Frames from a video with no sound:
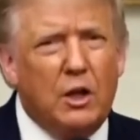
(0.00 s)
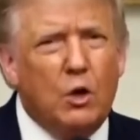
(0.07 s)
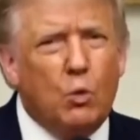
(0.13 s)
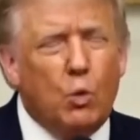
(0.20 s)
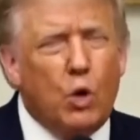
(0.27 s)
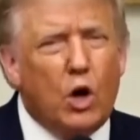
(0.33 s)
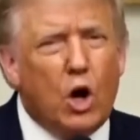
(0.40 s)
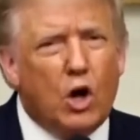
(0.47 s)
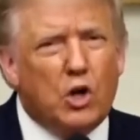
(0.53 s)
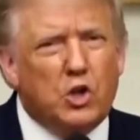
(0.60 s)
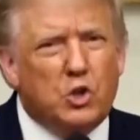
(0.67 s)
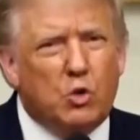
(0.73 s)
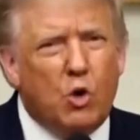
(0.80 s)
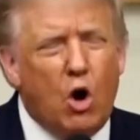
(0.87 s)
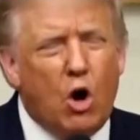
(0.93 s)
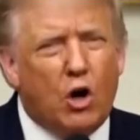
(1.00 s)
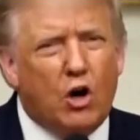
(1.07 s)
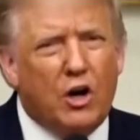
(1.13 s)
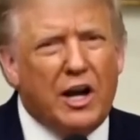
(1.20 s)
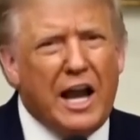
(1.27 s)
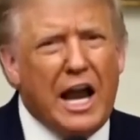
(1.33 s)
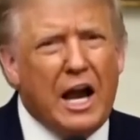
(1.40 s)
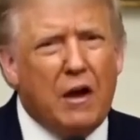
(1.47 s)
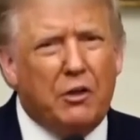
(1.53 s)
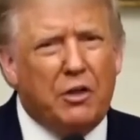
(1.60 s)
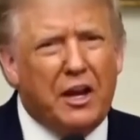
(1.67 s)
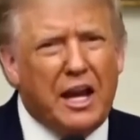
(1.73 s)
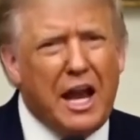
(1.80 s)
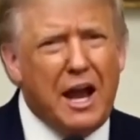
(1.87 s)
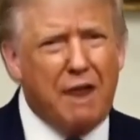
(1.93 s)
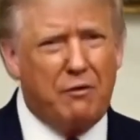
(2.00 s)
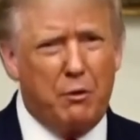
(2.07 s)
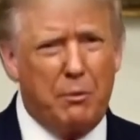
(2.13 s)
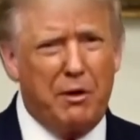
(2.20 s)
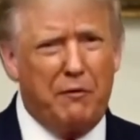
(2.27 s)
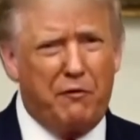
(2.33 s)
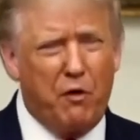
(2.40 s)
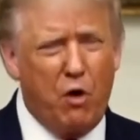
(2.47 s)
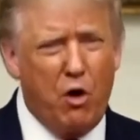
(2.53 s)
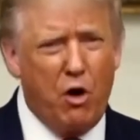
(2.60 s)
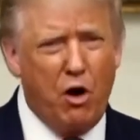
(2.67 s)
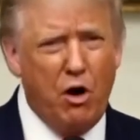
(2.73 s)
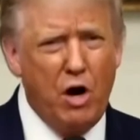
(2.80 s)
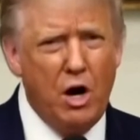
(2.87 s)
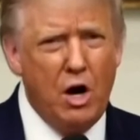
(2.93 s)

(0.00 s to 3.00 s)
We are stronger now than ever before.